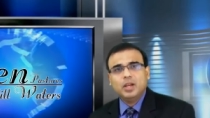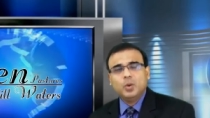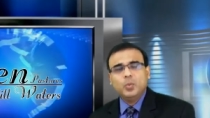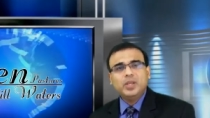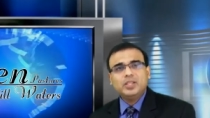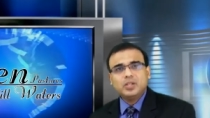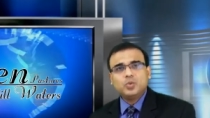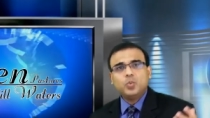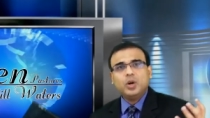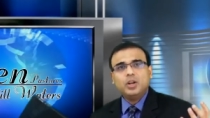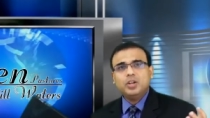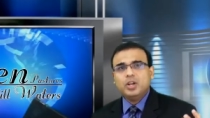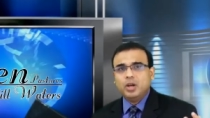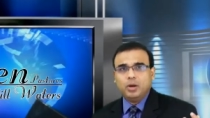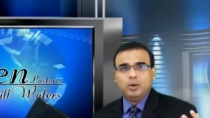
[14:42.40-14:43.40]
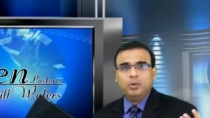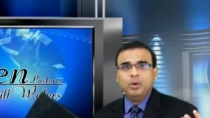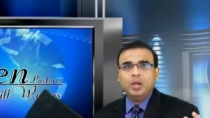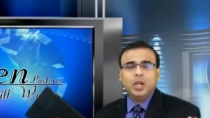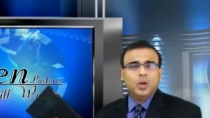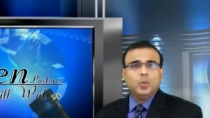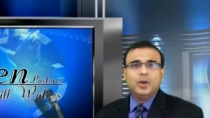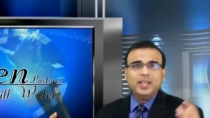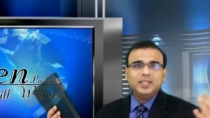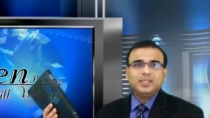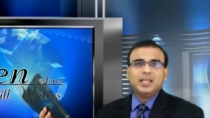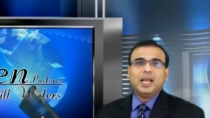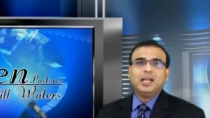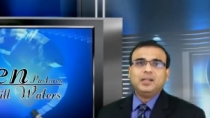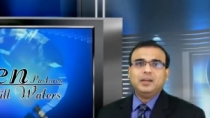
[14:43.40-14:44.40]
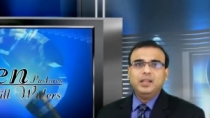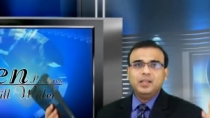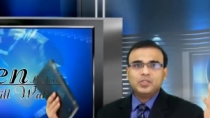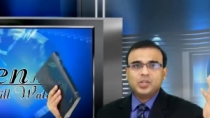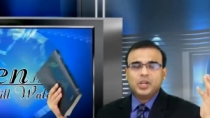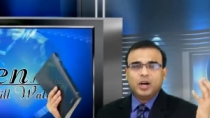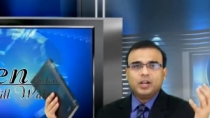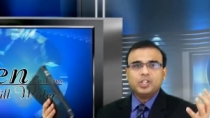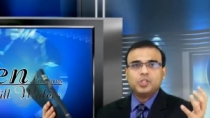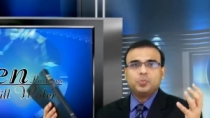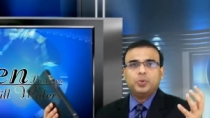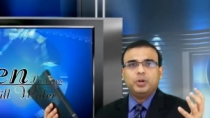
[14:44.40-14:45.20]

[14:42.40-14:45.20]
We just want to know what exactly is God's